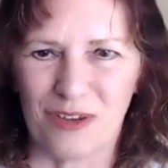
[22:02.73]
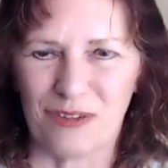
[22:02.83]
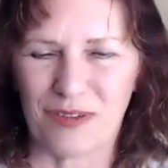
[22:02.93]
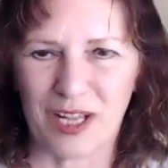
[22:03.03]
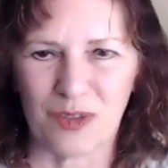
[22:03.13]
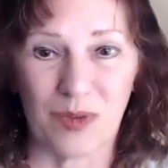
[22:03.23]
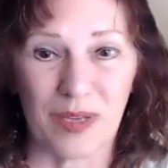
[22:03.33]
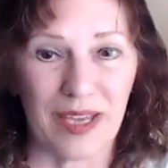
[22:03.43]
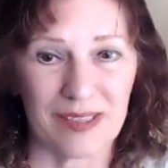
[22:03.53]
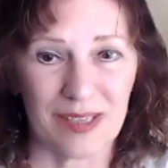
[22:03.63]
filed. We
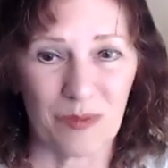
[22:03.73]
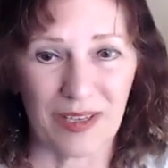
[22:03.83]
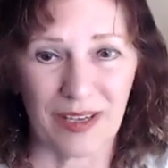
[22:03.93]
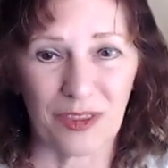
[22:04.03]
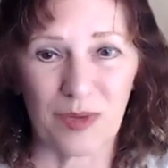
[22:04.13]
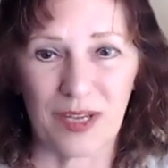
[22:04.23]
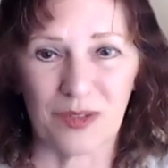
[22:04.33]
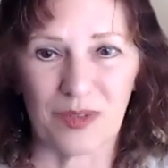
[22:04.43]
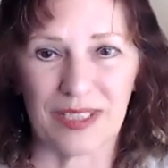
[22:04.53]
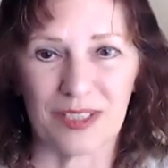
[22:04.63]
had something like
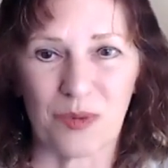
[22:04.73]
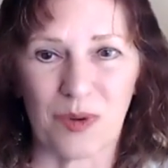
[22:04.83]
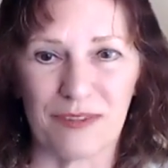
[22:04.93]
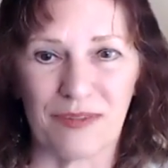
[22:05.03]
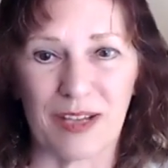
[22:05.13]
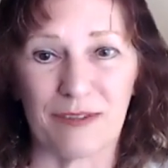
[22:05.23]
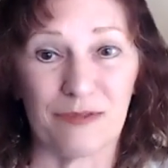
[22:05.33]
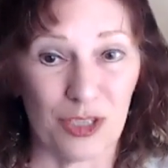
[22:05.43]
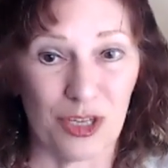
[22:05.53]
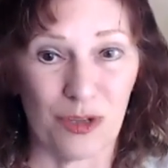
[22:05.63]
325
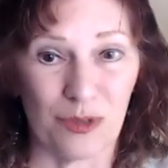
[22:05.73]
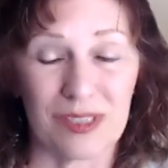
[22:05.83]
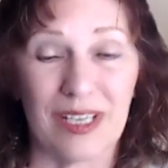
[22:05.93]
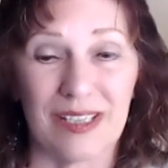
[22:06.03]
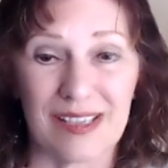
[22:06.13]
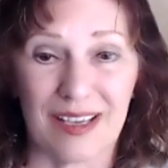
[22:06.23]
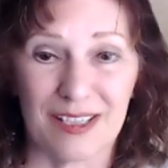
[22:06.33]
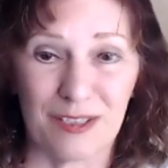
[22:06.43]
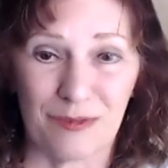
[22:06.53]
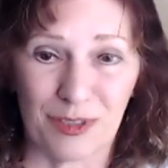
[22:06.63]
footnotes,
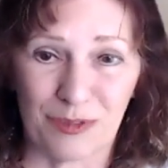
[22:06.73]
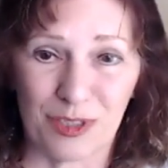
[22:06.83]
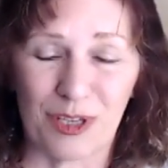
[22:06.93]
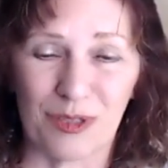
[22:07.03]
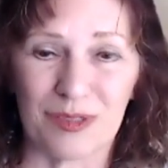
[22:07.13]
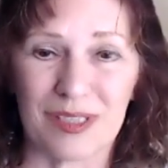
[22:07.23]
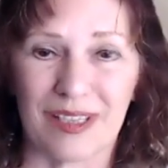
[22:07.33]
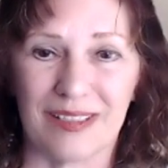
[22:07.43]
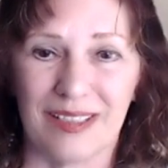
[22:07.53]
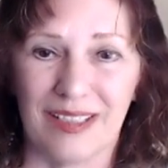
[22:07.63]
scientific footnotes,
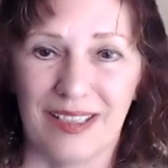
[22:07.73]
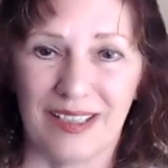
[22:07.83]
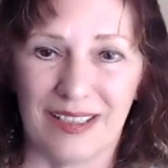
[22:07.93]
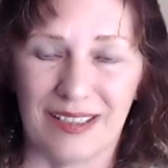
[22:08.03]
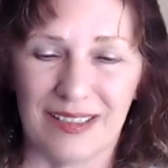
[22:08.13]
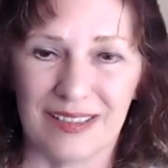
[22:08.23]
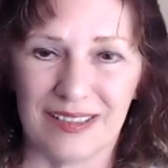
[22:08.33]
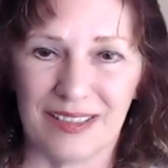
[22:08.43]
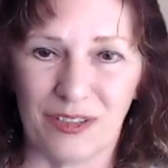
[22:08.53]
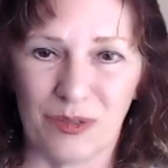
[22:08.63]
and
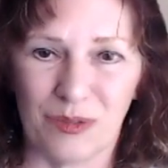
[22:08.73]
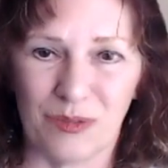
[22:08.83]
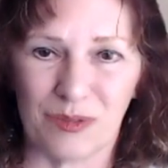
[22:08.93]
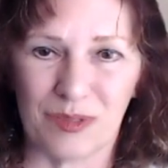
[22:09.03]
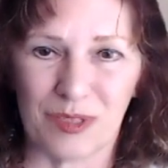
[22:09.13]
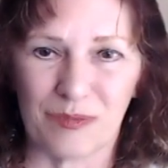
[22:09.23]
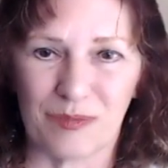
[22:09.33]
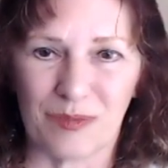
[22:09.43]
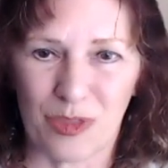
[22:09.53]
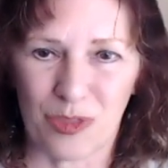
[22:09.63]

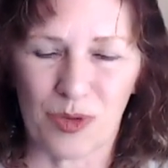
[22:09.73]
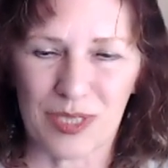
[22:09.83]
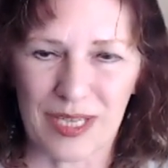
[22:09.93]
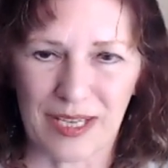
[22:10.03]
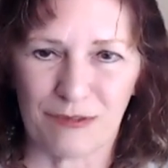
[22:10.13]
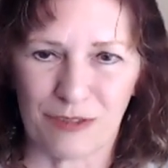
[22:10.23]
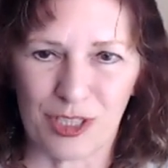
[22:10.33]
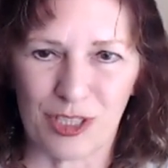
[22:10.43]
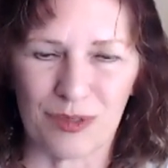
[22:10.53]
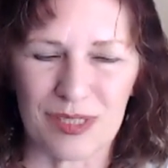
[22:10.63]
authoritative
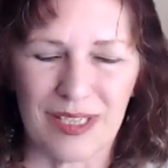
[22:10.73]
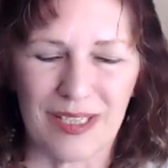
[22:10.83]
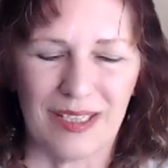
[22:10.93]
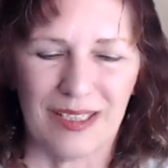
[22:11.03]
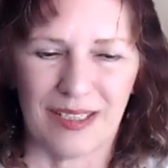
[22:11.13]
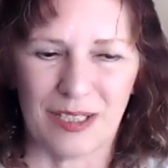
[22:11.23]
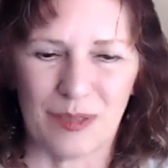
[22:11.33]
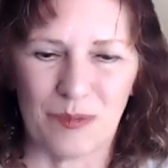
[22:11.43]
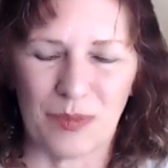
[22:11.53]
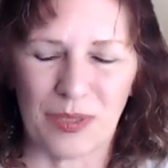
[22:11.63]
footnotes.
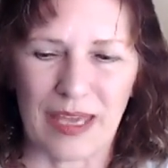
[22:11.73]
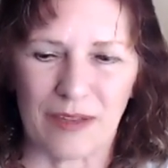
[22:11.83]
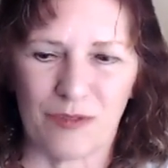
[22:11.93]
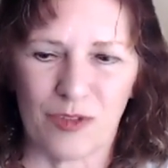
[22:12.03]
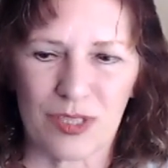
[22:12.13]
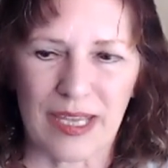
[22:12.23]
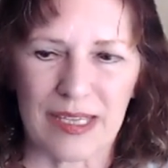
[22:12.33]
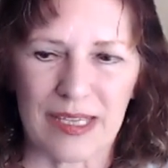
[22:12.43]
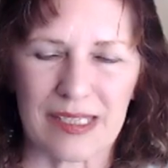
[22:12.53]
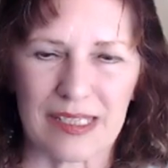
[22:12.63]
But that first
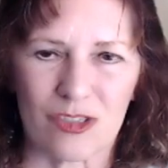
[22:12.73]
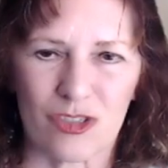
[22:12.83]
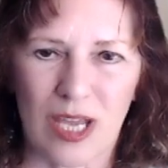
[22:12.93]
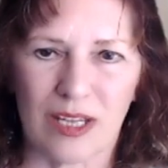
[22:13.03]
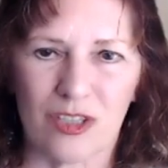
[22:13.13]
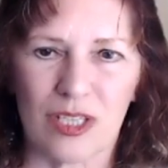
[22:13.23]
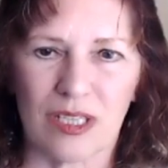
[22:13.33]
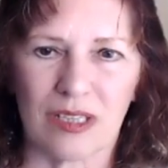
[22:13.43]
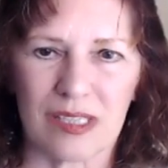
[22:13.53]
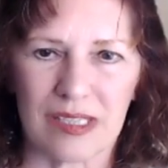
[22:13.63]
case is
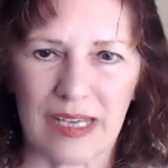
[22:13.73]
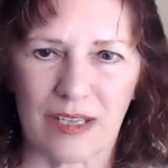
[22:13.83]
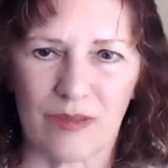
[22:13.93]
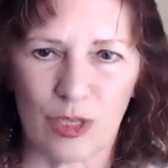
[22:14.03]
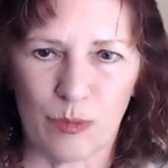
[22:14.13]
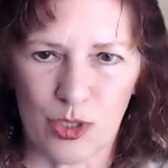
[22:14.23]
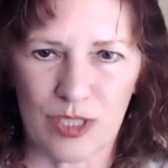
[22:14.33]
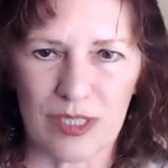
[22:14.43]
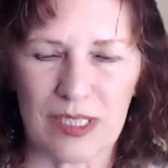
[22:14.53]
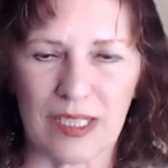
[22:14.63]
challenging the state of the
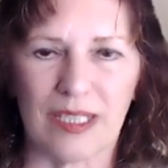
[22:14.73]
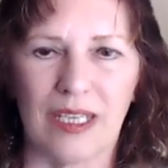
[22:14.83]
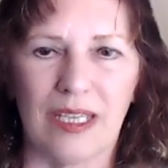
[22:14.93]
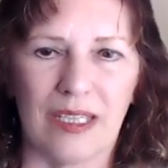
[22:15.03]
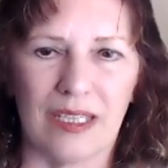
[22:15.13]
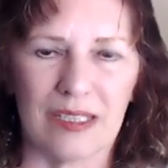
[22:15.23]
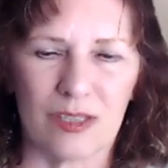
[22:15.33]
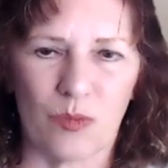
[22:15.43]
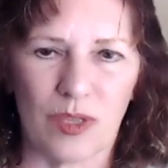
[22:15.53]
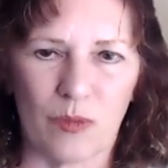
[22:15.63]
emergency. It's
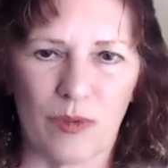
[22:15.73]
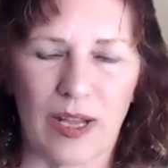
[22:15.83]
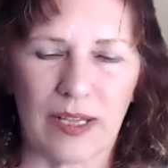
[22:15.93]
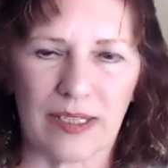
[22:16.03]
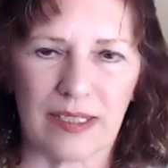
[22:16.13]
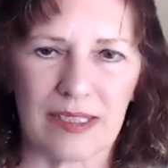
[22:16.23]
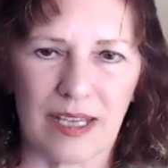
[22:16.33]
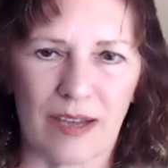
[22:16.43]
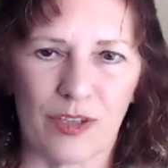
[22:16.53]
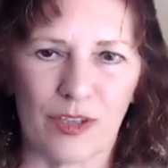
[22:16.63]
the one that we filed against the
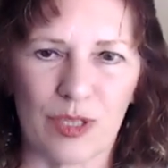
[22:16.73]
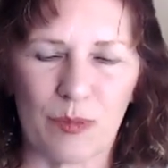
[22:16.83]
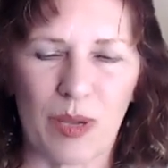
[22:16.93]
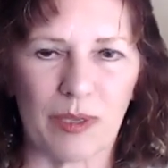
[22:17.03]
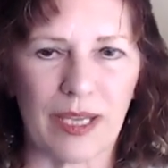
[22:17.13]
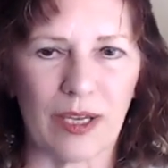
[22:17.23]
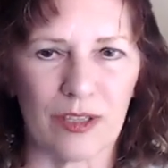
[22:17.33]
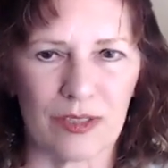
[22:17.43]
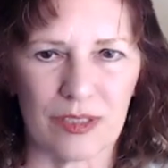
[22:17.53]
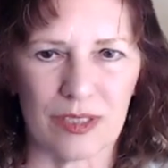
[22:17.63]
governor and the public
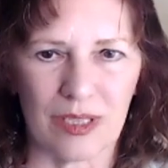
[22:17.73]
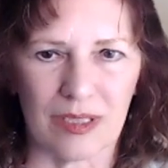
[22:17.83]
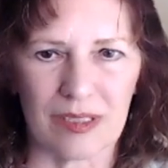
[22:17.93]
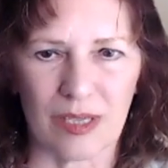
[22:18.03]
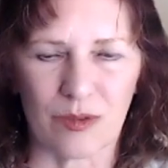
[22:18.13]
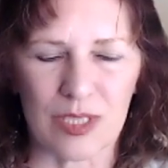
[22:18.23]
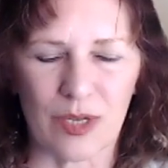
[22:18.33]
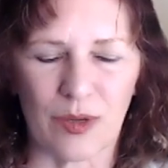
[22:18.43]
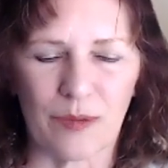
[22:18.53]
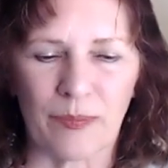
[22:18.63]
health
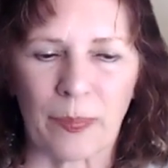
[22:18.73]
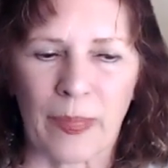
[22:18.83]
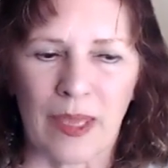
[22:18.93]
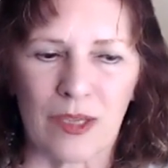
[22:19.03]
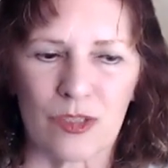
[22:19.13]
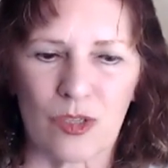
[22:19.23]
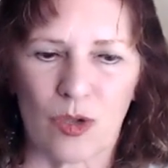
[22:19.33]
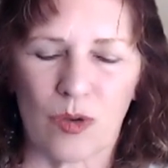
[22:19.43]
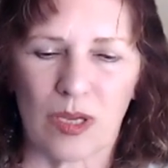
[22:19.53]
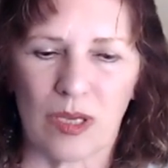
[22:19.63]
secretary.
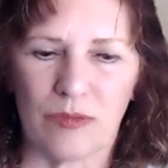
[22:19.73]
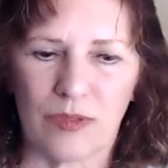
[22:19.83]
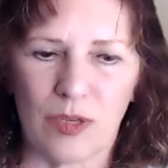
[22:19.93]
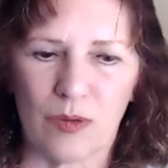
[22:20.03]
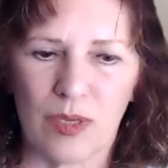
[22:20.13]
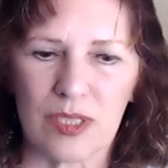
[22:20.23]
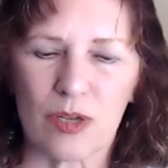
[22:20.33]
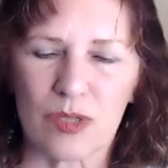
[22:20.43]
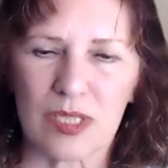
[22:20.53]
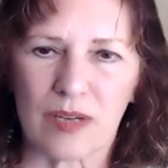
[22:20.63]
So if there is
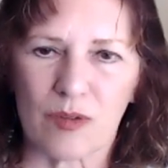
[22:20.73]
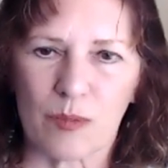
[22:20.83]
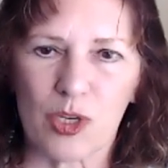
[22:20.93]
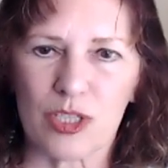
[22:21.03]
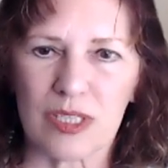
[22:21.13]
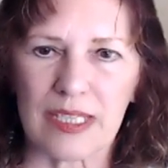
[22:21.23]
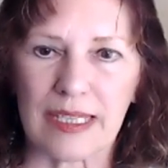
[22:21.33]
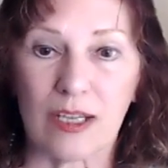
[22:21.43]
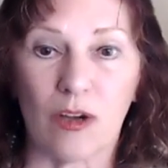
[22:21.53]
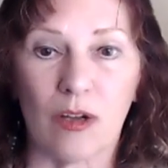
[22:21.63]
no state of
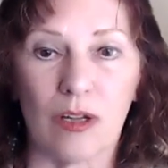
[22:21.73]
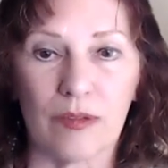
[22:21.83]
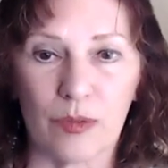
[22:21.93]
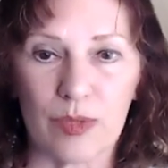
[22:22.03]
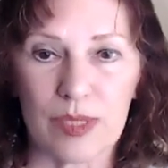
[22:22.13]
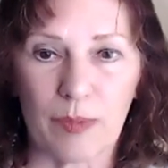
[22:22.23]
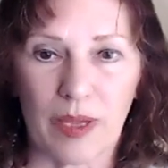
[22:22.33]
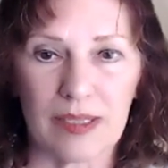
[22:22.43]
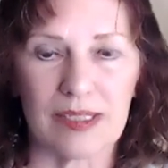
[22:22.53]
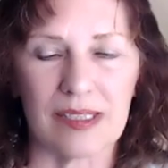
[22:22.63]
emergency, all of the
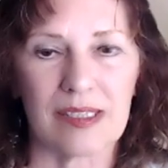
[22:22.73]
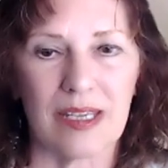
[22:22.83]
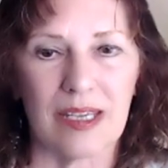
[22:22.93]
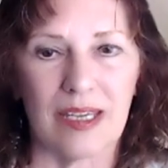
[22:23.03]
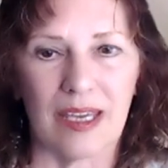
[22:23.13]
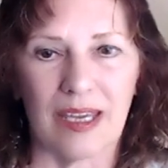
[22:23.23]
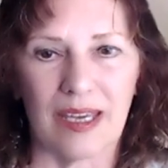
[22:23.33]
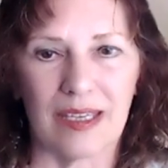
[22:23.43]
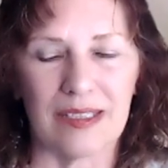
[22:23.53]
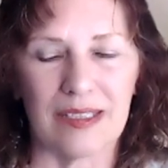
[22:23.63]
responses
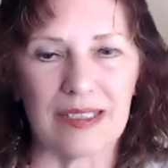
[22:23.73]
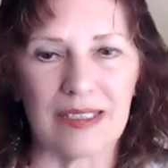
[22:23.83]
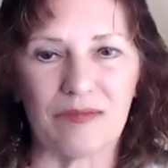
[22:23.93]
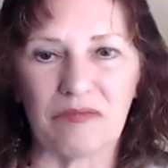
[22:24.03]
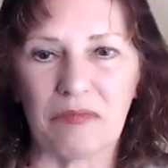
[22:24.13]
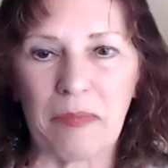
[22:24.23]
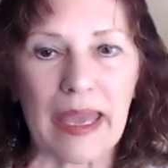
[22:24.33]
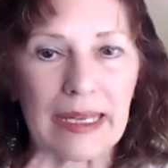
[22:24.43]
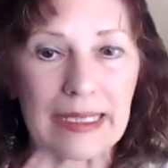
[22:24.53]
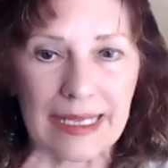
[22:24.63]
and
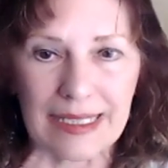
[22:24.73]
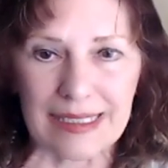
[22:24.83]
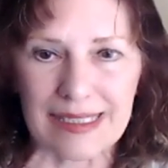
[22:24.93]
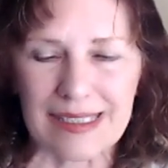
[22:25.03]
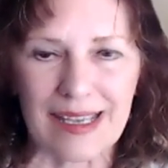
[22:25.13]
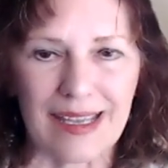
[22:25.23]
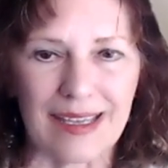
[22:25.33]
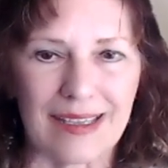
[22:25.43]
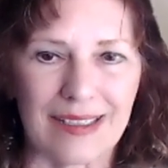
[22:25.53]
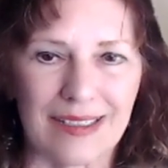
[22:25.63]
mandates
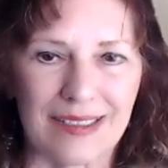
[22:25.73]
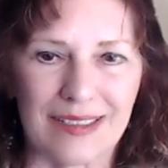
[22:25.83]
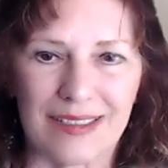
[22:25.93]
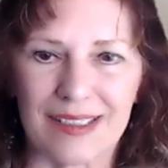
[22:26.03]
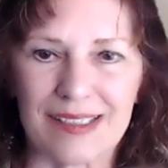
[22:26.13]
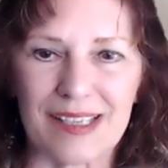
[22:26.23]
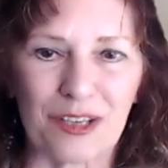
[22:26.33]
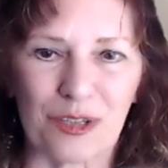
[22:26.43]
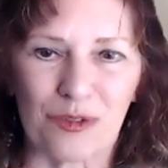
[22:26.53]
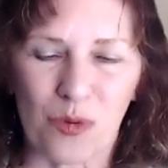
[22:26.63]
and
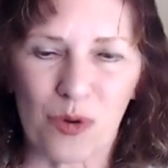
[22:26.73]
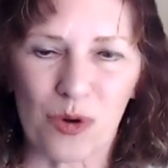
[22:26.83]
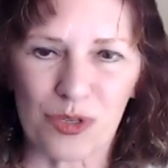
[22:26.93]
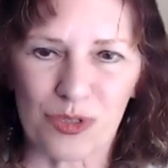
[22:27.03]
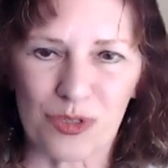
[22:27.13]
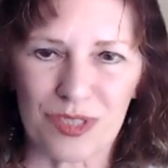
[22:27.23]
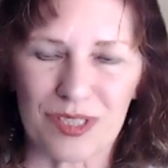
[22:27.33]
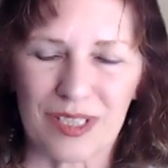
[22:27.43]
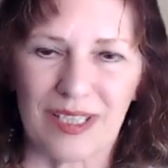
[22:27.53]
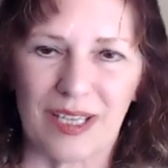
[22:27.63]
executive
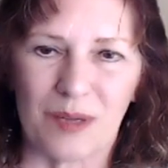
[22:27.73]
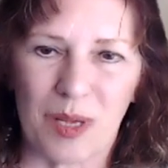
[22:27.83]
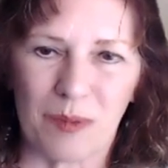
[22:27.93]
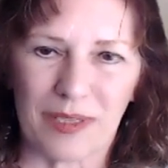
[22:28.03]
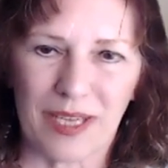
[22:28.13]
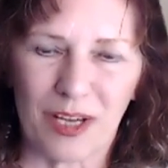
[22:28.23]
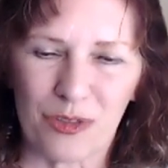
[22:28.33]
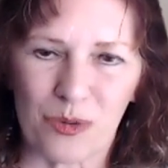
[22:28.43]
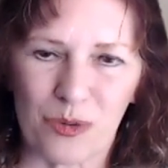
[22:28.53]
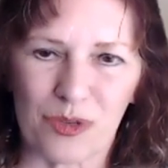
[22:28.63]
orders and public
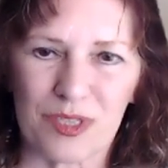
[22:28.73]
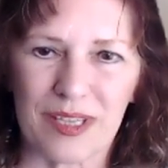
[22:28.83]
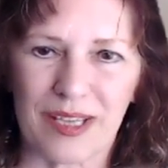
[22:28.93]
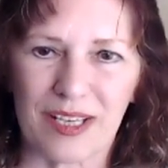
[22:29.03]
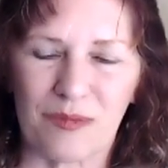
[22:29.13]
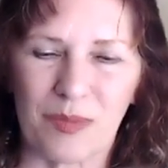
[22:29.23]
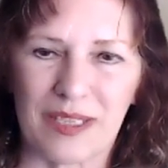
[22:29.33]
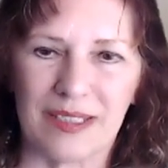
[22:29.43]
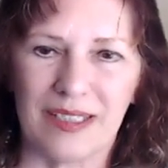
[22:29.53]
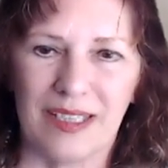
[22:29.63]
health orders that have
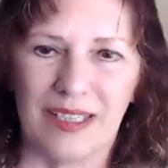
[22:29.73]
been